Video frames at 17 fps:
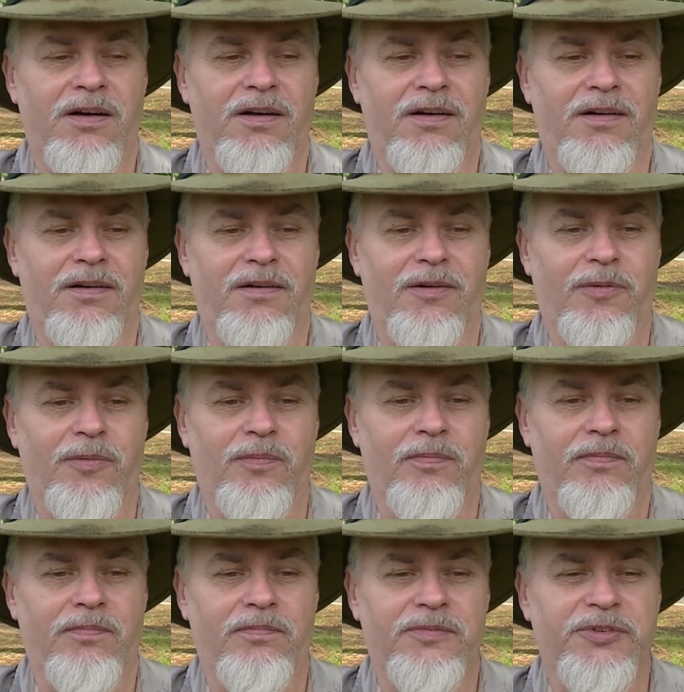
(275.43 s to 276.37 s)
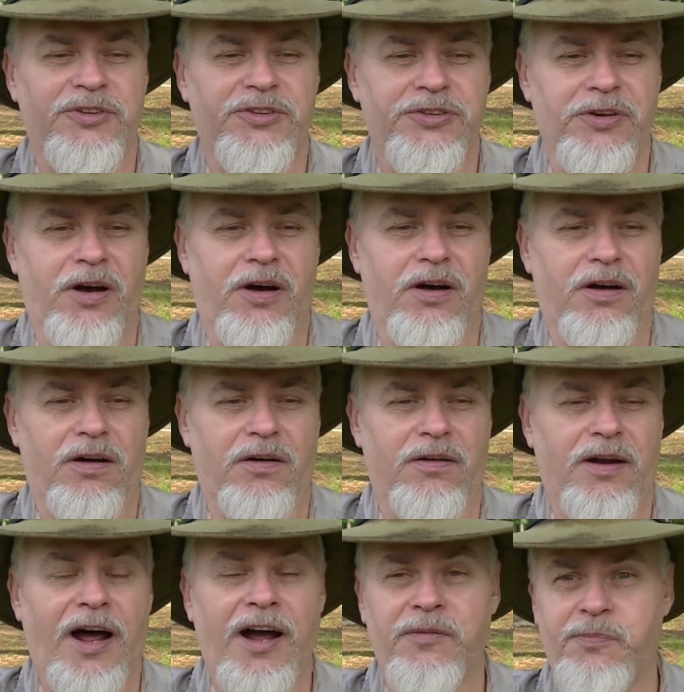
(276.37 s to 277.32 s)
um,
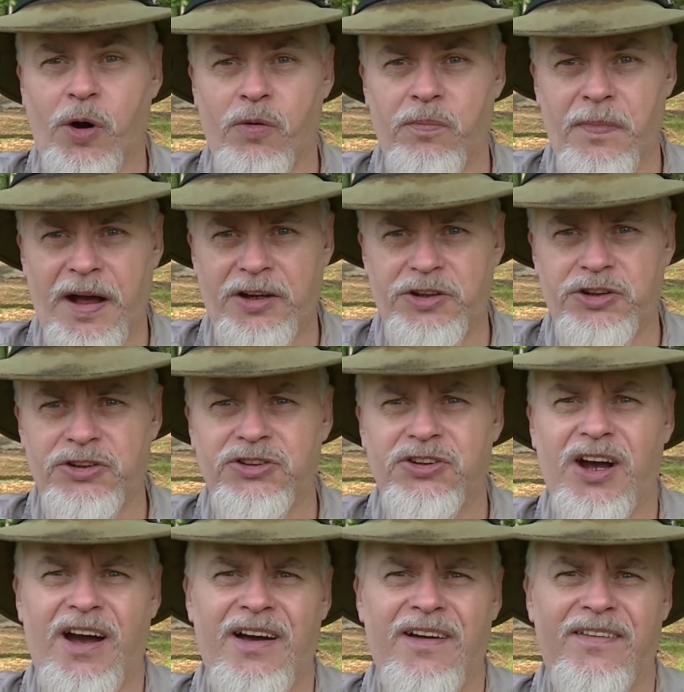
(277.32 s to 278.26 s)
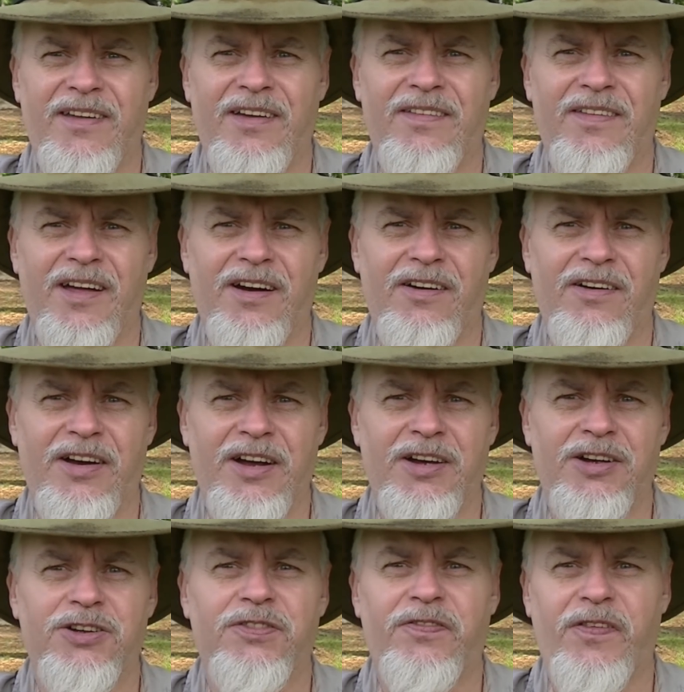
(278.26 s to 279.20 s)
uh, lifeboat matches, and then there
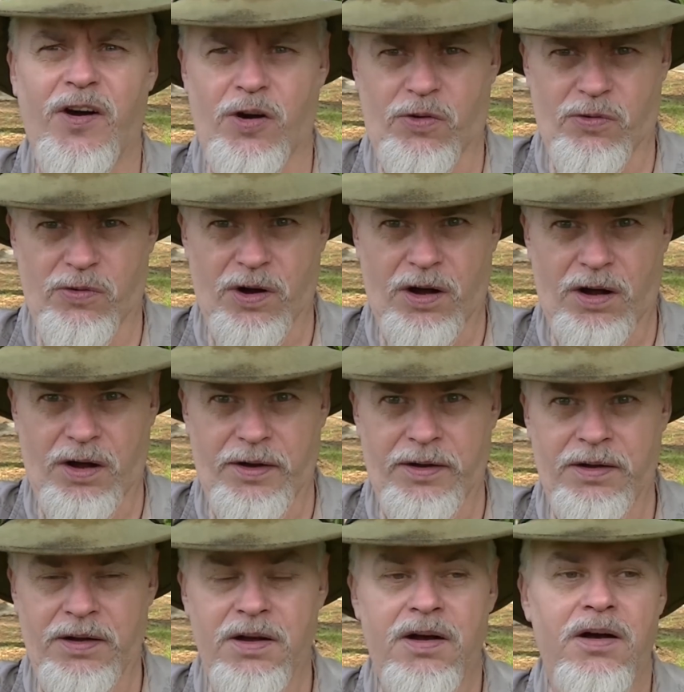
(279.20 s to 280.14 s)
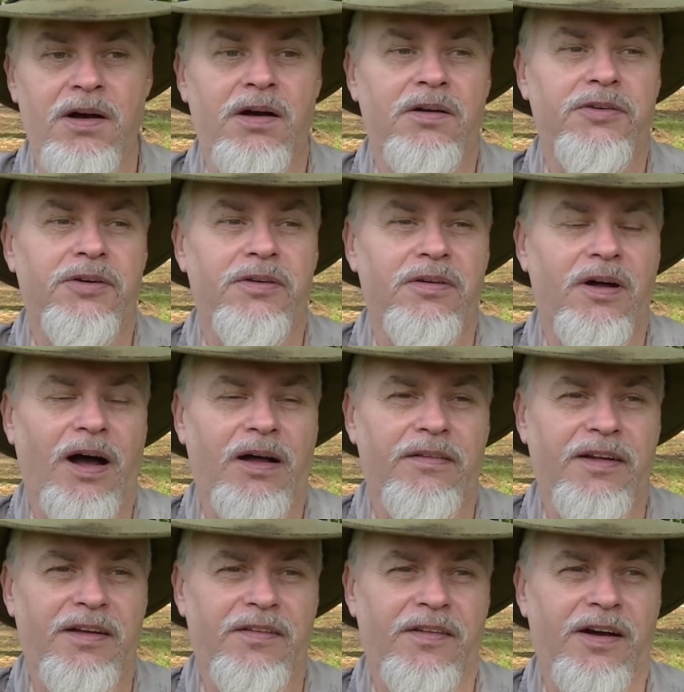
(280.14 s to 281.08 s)
is ferro rod.
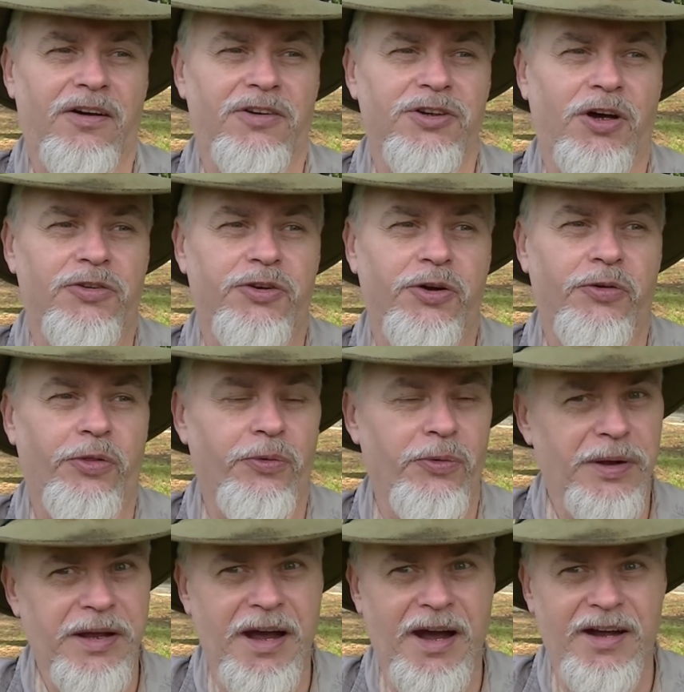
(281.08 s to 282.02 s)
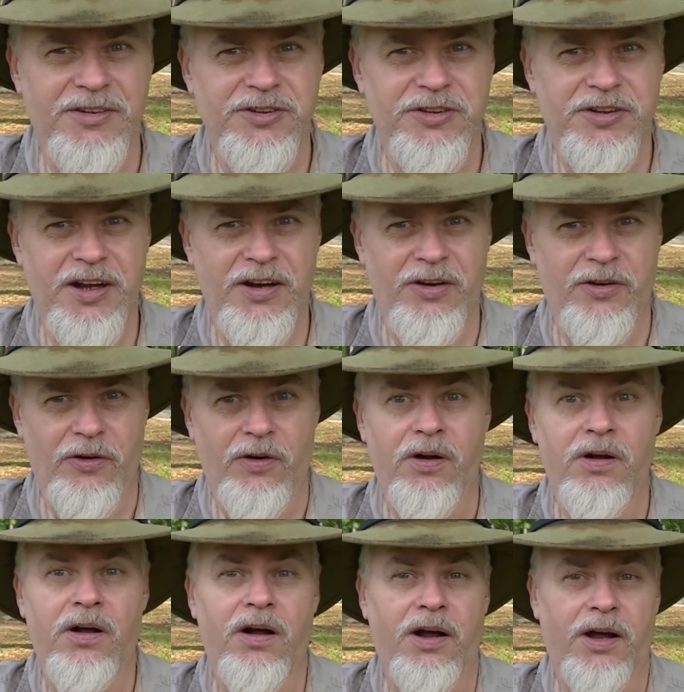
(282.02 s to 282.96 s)
Then there's also three kinds of tinder,
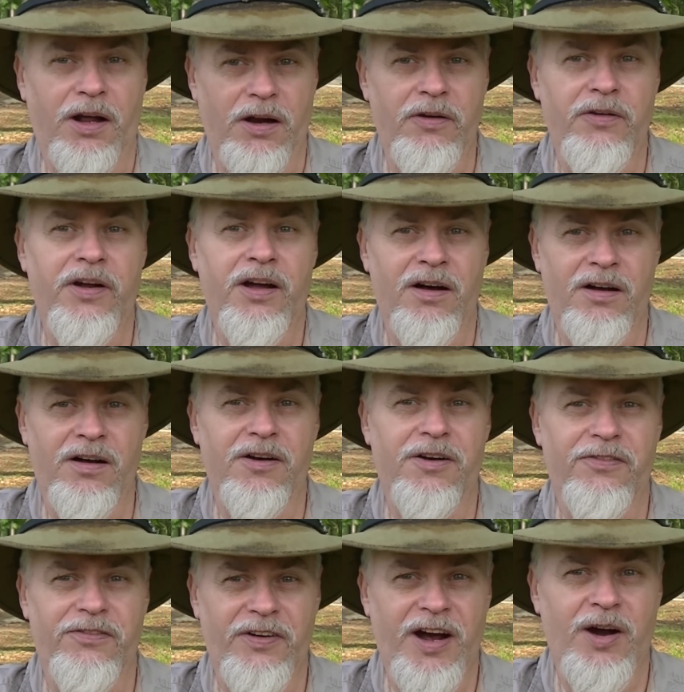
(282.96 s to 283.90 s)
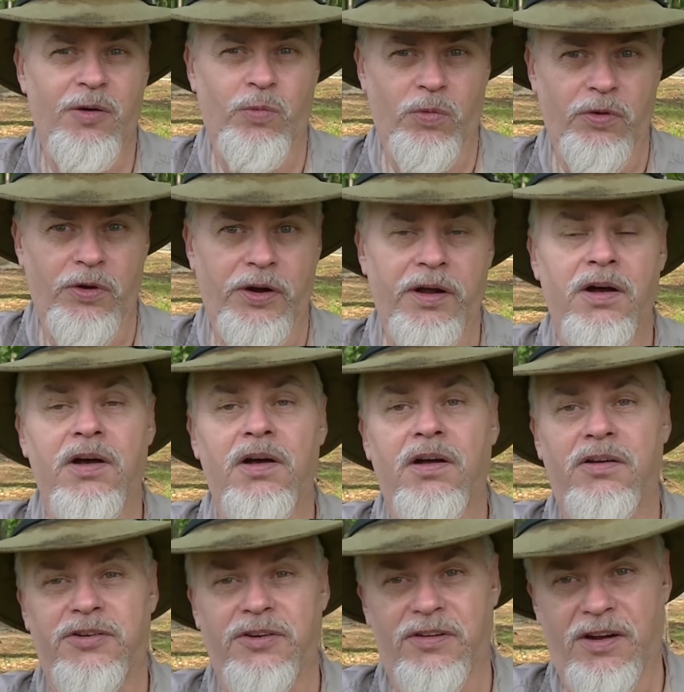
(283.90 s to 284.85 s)
including a hunk of fat wood.
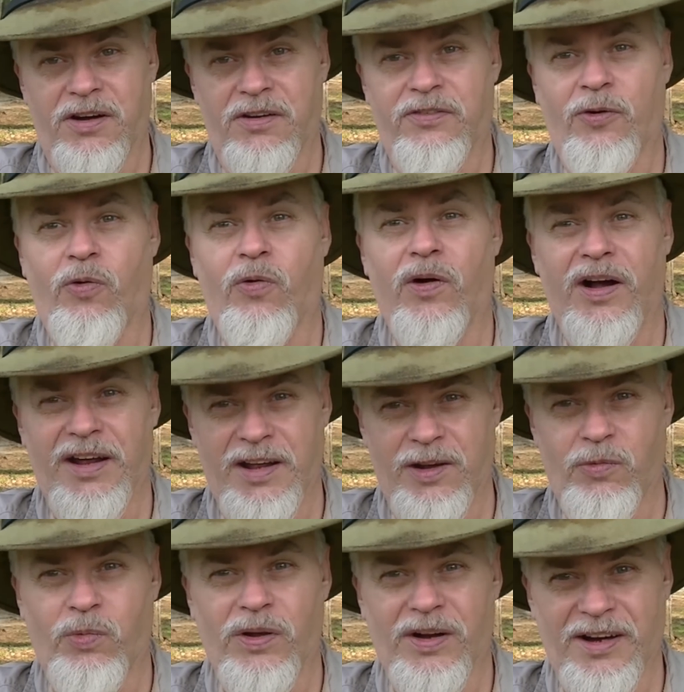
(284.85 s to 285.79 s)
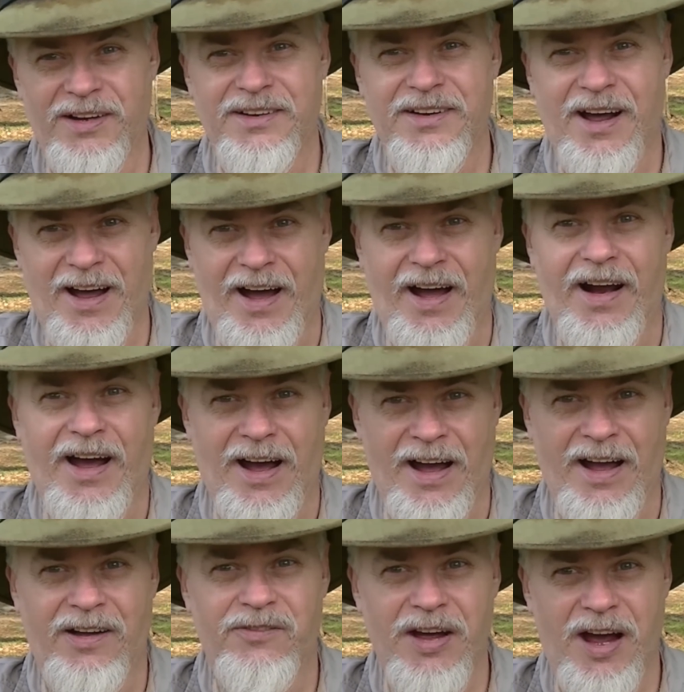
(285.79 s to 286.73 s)
So therefore, it will ignite. I
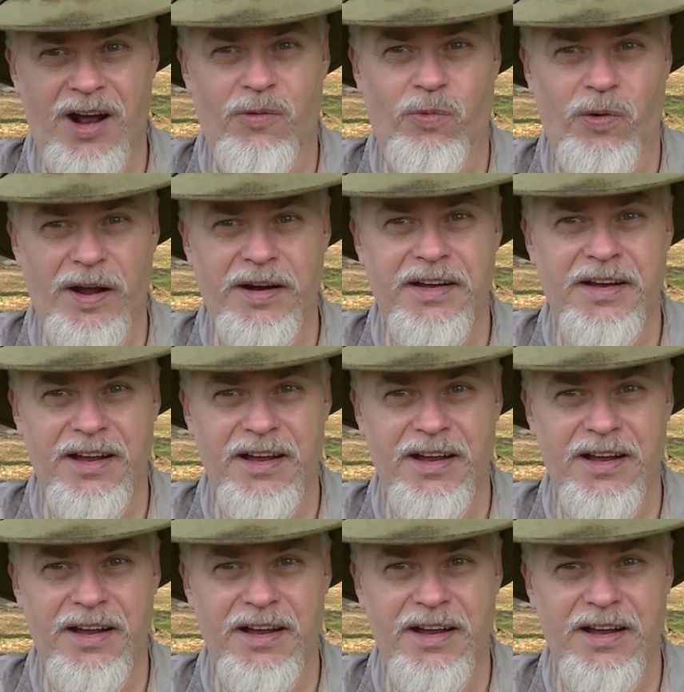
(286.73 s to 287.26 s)
have got a way to